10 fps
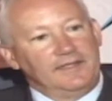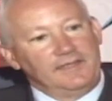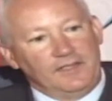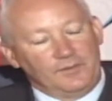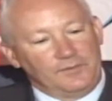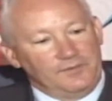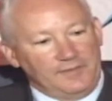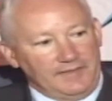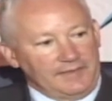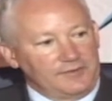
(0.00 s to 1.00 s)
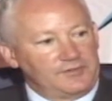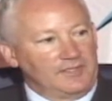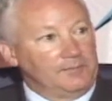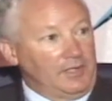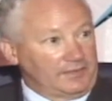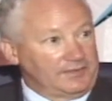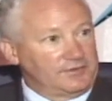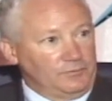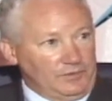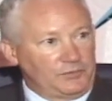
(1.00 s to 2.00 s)
you know, the various markets
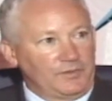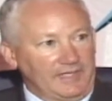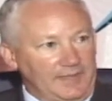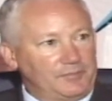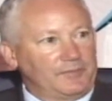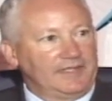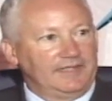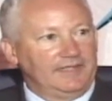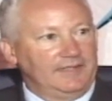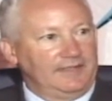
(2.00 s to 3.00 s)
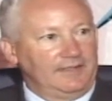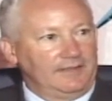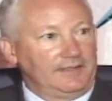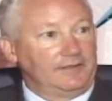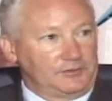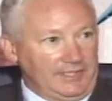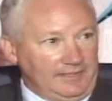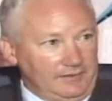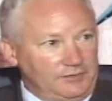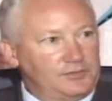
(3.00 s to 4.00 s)
in which we operate in are
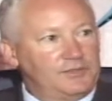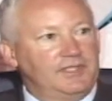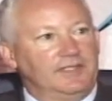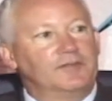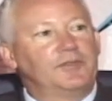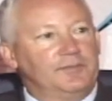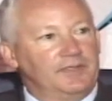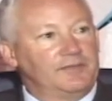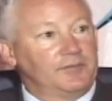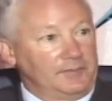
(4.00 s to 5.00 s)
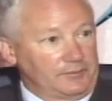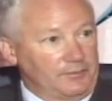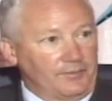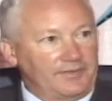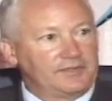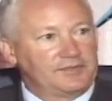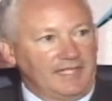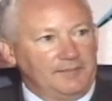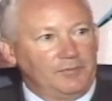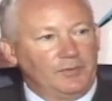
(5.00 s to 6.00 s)
challenged from a growth
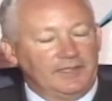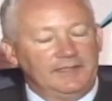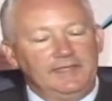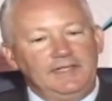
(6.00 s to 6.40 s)
standpoint.